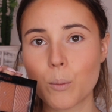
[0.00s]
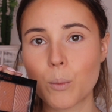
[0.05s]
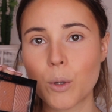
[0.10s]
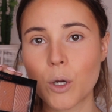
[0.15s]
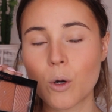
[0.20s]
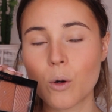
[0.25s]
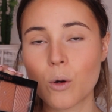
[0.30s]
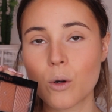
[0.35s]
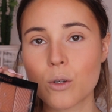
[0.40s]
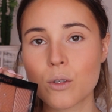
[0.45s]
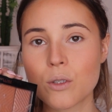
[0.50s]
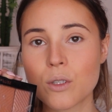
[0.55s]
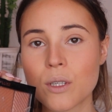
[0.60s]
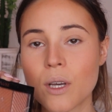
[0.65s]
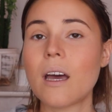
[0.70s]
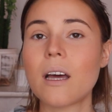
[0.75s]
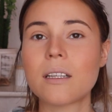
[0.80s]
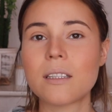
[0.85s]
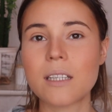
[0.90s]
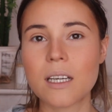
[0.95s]
because
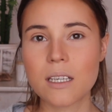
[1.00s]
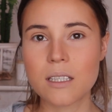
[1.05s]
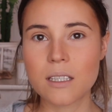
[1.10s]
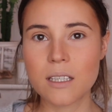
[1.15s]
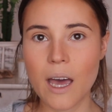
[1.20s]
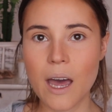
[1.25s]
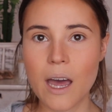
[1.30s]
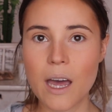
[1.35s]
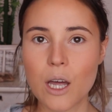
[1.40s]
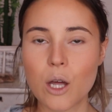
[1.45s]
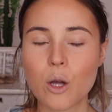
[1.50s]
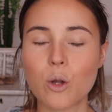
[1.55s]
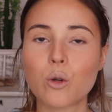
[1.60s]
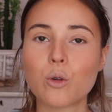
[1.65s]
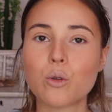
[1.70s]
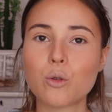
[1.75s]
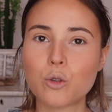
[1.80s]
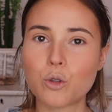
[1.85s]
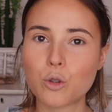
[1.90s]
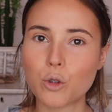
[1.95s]
it is a
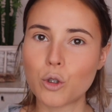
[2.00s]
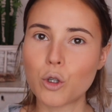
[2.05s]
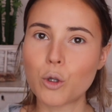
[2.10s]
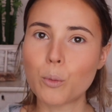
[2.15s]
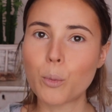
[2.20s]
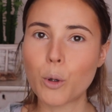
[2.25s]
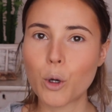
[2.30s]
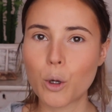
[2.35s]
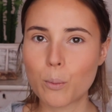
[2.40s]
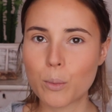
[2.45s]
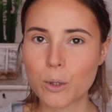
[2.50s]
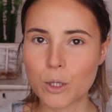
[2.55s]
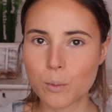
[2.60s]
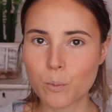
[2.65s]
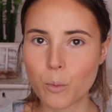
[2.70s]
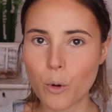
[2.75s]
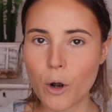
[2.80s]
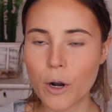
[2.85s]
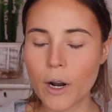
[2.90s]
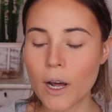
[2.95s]
dual purpose
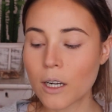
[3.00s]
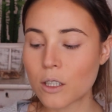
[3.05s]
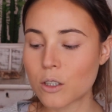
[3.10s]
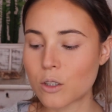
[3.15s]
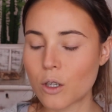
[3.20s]
product,